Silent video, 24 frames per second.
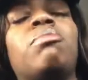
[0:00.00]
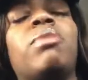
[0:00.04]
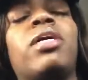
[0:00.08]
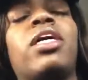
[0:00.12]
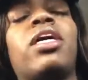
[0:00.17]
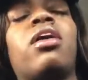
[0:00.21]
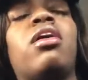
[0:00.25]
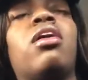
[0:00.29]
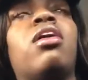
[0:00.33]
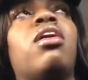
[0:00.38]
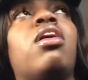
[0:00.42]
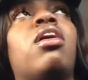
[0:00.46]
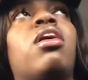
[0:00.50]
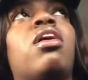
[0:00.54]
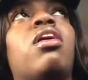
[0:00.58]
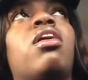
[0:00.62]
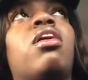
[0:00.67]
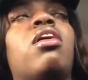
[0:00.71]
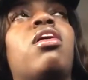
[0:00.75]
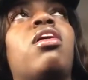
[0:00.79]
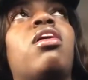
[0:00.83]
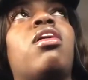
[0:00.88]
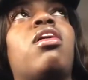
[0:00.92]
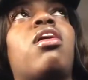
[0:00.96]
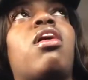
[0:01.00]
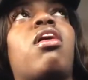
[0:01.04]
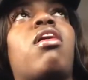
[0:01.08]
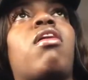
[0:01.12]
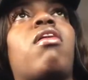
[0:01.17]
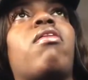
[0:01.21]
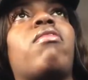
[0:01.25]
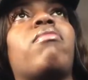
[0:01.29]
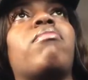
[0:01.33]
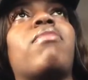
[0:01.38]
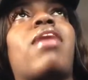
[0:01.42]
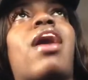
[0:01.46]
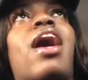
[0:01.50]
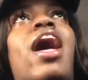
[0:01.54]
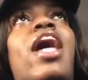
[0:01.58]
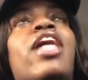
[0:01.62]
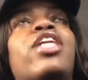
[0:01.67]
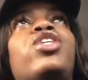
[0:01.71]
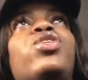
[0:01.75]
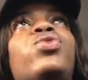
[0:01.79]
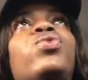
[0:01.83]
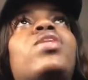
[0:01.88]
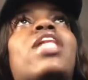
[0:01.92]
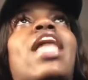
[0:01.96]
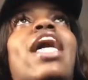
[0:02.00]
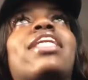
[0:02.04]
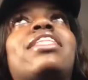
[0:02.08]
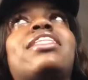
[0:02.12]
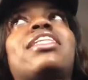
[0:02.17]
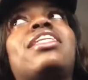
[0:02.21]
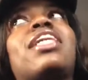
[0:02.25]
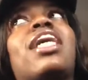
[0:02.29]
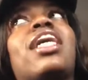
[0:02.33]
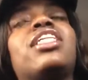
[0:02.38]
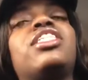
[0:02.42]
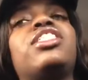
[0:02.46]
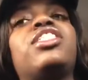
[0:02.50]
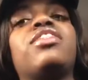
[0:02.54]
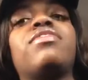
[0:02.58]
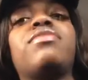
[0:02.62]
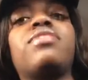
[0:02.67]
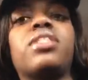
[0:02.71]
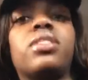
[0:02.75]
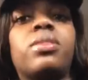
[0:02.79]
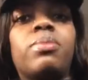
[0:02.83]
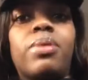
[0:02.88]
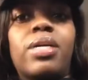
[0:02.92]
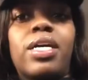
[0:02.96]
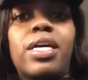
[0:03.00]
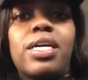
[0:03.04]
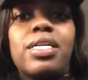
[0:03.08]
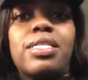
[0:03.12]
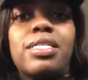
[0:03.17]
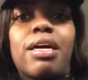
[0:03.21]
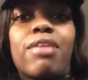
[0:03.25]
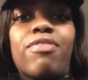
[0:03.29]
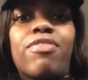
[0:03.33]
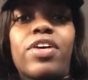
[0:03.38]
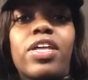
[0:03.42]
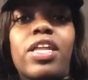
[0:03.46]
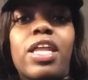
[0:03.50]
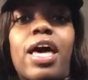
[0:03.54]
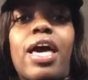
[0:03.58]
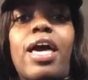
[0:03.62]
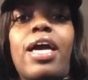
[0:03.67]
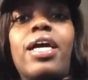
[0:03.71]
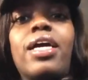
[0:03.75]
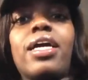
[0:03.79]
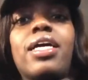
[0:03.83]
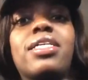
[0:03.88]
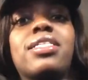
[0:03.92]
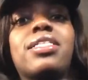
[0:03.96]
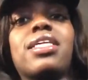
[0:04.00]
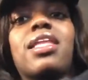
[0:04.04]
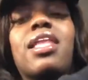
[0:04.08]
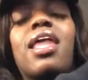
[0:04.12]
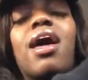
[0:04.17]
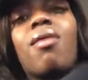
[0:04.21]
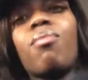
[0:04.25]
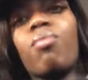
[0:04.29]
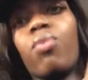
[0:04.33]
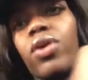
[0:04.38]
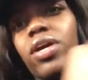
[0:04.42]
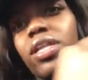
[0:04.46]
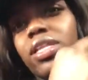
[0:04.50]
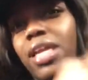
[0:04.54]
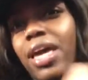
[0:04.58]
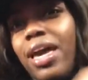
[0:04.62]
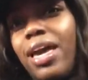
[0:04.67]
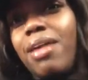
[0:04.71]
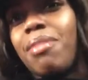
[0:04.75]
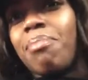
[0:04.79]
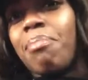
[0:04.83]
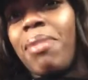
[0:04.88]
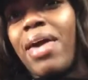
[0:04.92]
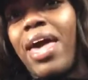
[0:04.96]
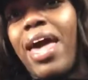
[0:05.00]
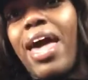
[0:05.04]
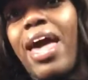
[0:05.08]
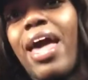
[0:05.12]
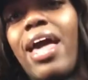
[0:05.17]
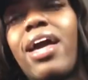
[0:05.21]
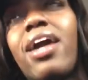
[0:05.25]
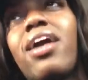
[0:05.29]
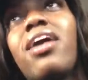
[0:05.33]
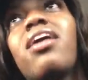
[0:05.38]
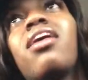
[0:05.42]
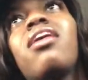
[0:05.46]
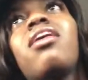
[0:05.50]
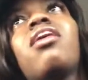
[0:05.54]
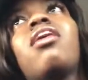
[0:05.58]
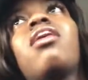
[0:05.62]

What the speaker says: But I do like the night shift, just because I feel like it's a lot more laid back.